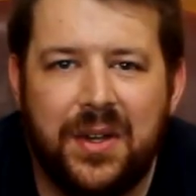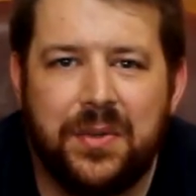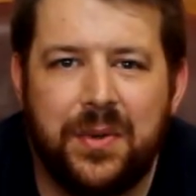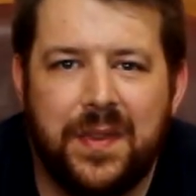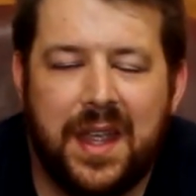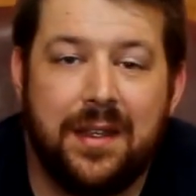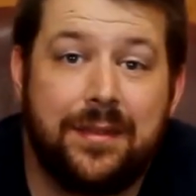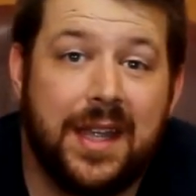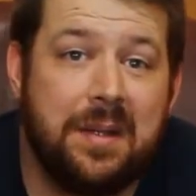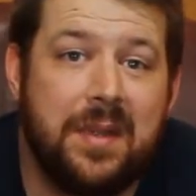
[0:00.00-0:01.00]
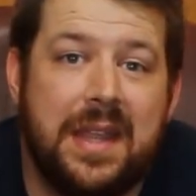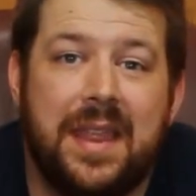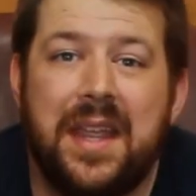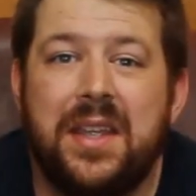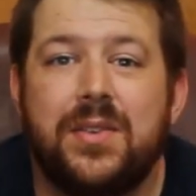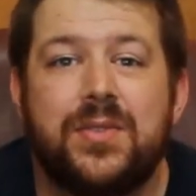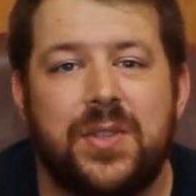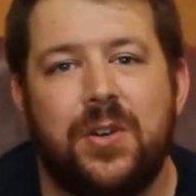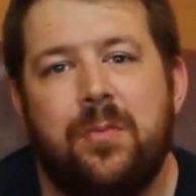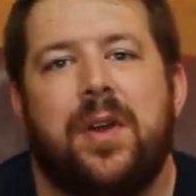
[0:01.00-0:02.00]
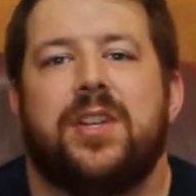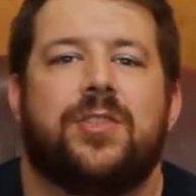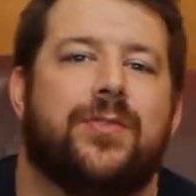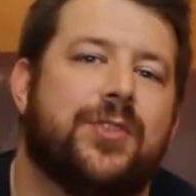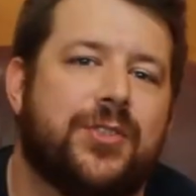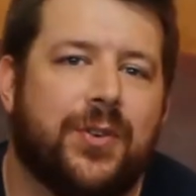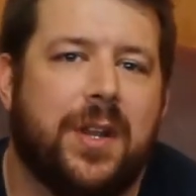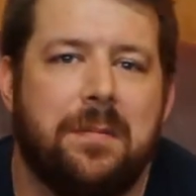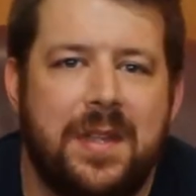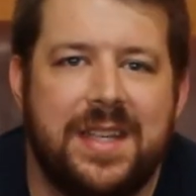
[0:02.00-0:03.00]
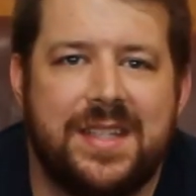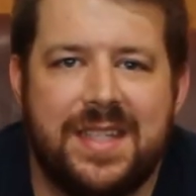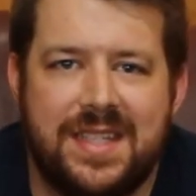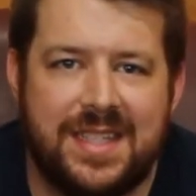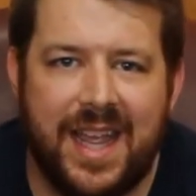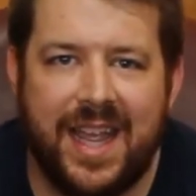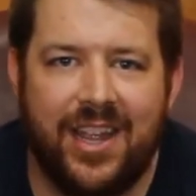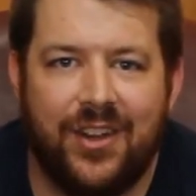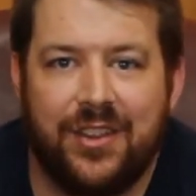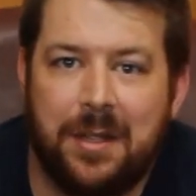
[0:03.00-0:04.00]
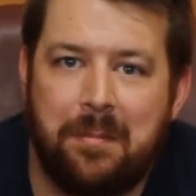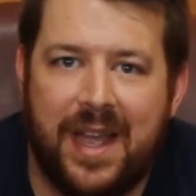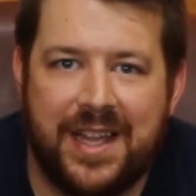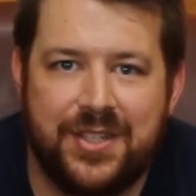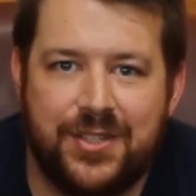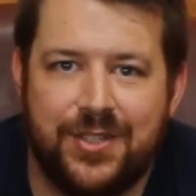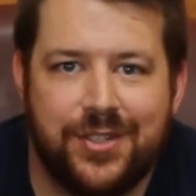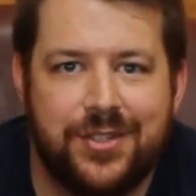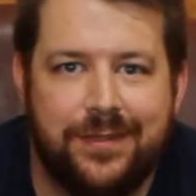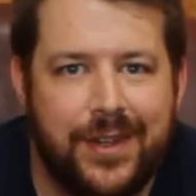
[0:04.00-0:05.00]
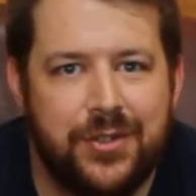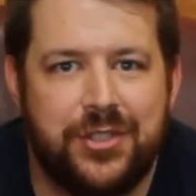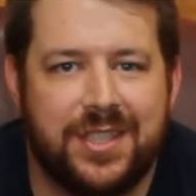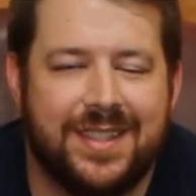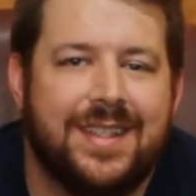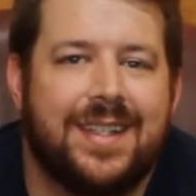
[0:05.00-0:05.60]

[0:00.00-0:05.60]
NorthGate family. Thank you so much for joining me today on the Pastor's Devotion.